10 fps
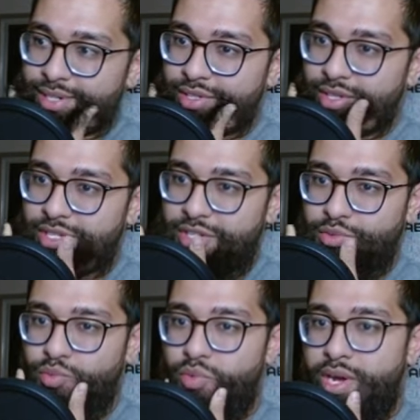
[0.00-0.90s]
So this is
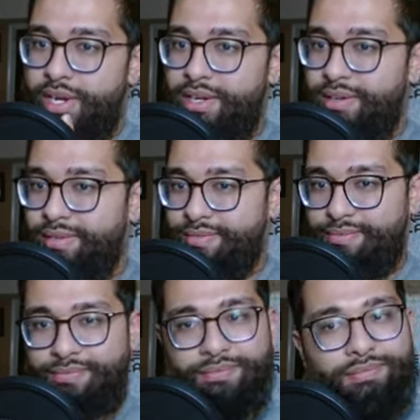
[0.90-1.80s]
one.
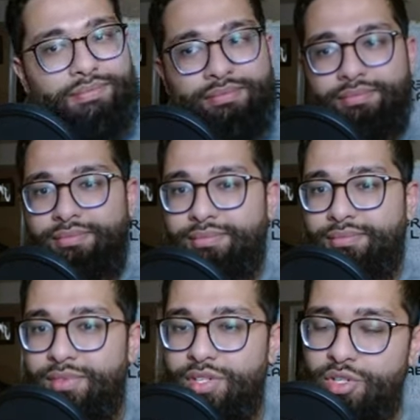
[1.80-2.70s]

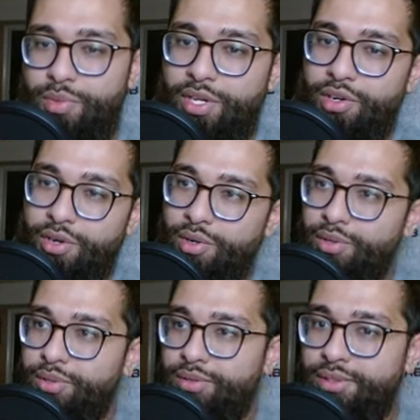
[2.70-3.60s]
So we
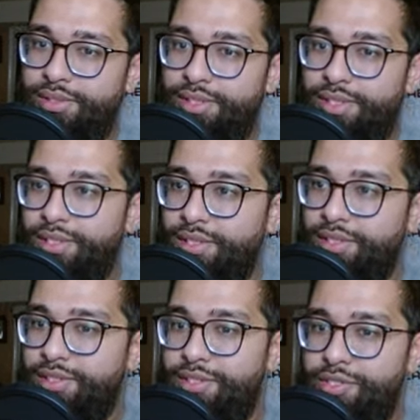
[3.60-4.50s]
go
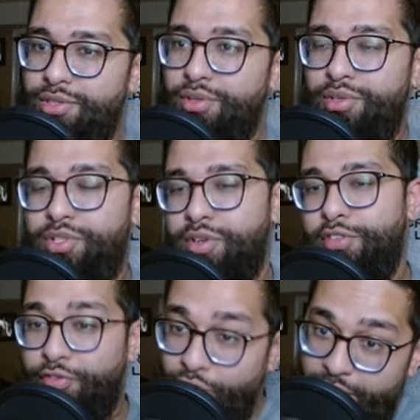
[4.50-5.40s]
two. So it's
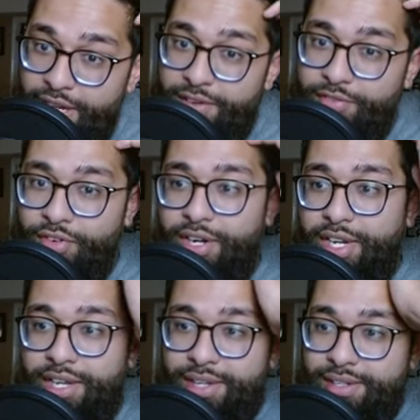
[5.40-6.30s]
free,
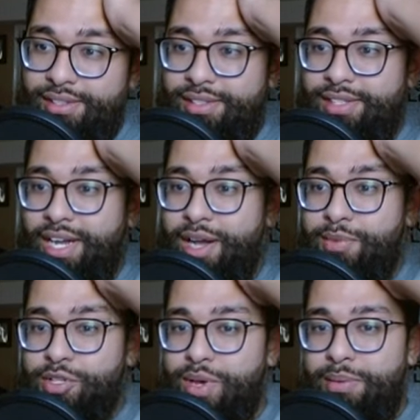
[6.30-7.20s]
free. I
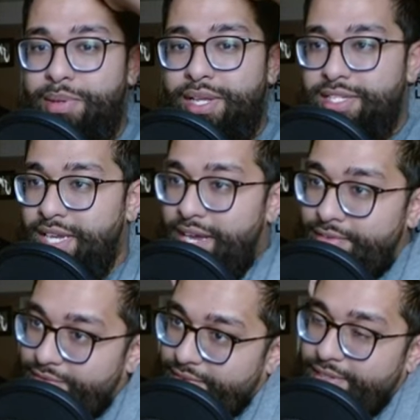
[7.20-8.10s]
almost want to play
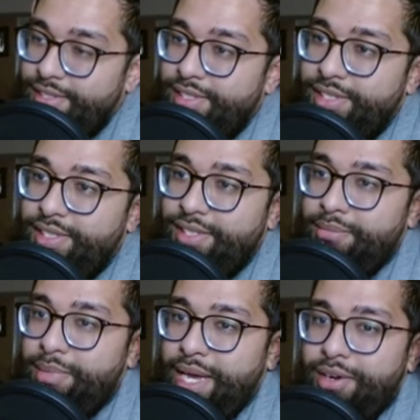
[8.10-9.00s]
Zeff,
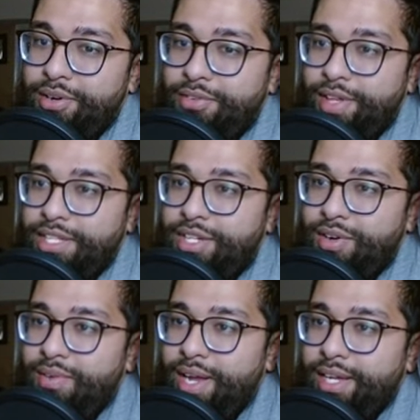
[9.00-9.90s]
but I don't know if that's
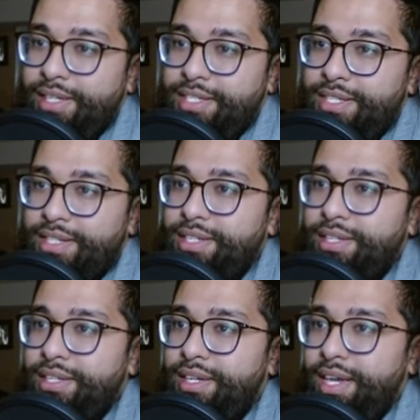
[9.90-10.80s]
correct.
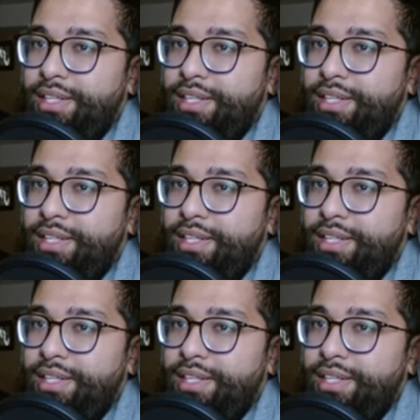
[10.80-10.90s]
I